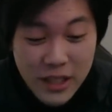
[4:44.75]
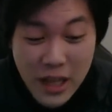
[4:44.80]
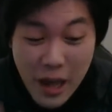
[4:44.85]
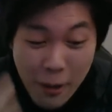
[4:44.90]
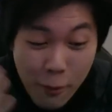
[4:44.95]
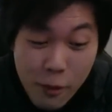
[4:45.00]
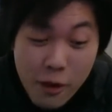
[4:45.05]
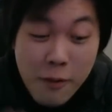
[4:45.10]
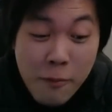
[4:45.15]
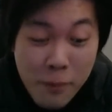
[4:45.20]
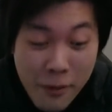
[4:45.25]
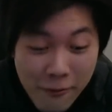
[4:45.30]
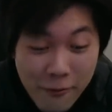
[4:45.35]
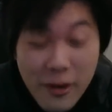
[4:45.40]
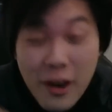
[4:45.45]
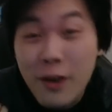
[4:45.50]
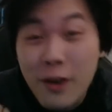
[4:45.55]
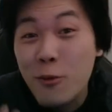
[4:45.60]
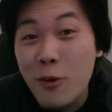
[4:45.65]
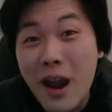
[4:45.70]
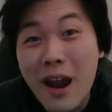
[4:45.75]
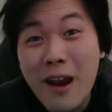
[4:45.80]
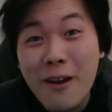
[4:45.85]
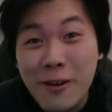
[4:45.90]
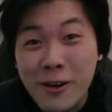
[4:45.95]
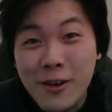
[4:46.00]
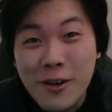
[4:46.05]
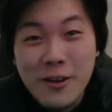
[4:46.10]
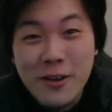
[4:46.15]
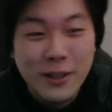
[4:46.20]
I would have preferred rare
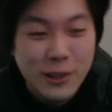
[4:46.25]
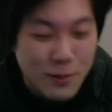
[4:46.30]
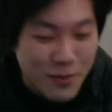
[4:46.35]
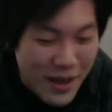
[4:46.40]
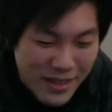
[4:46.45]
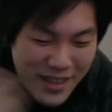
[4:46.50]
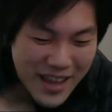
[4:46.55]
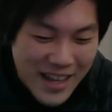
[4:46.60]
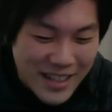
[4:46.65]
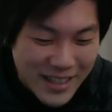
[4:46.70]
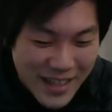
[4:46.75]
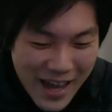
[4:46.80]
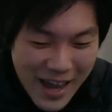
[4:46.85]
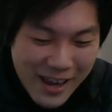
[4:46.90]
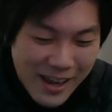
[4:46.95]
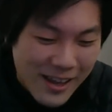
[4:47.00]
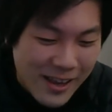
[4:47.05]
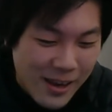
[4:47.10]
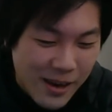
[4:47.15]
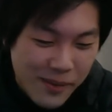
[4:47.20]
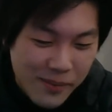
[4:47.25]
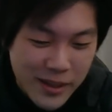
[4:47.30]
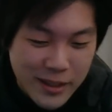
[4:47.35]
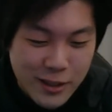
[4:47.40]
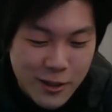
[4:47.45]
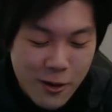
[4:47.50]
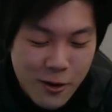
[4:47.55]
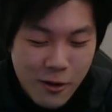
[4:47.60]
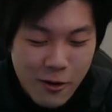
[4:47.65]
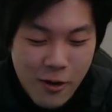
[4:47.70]
recruits, but that's getting a little bit
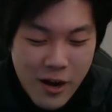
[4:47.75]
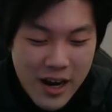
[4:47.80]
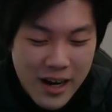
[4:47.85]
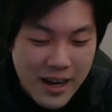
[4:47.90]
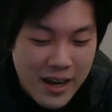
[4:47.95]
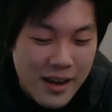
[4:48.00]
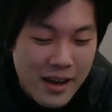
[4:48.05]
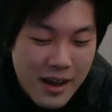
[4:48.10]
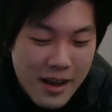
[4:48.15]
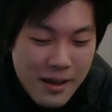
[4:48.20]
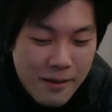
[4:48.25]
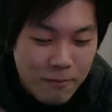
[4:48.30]
too greedy.